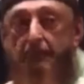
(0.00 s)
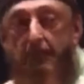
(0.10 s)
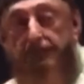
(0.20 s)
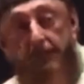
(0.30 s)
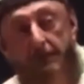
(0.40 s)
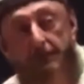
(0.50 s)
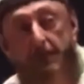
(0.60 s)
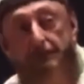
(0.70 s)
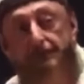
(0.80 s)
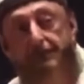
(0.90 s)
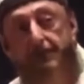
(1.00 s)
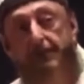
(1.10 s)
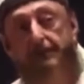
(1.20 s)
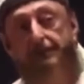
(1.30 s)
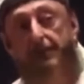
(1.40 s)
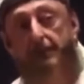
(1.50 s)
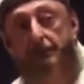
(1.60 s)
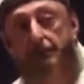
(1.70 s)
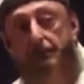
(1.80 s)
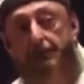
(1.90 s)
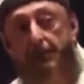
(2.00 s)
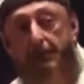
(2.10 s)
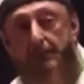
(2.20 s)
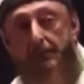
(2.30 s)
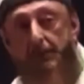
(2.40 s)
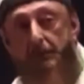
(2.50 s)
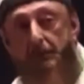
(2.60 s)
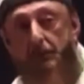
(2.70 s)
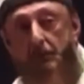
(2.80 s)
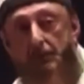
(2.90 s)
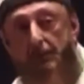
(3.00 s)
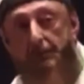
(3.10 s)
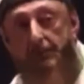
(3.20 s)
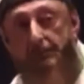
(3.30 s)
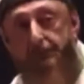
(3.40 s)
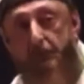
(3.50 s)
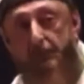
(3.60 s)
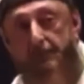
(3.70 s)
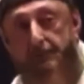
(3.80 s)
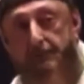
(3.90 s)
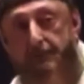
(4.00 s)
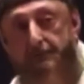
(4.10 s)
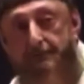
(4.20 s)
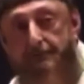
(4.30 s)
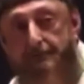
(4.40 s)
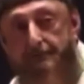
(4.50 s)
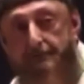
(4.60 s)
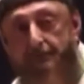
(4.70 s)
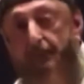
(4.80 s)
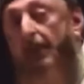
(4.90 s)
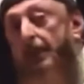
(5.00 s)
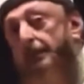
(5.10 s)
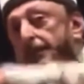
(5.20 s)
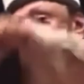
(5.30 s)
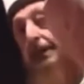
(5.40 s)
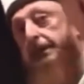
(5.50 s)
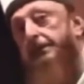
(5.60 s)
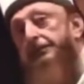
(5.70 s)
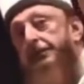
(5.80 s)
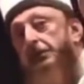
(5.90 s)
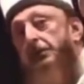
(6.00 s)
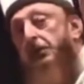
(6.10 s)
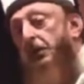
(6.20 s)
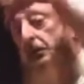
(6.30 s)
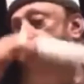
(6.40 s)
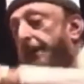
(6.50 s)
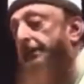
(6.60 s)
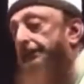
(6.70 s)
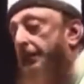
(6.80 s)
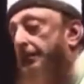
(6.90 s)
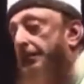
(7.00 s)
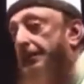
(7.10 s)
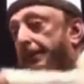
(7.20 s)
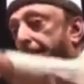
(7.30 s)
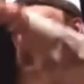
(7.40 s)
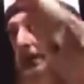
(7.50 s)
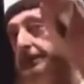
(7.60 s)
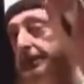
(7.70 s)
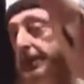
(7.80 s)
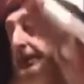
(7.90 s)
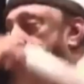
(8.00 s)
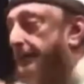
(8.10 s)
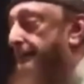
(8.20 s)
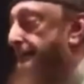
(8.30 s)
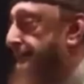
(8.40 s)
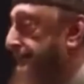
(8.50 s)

said the Prophet alayhi salatu wasalam, the nur will be so much that they can see all the way from Medina to Yemen.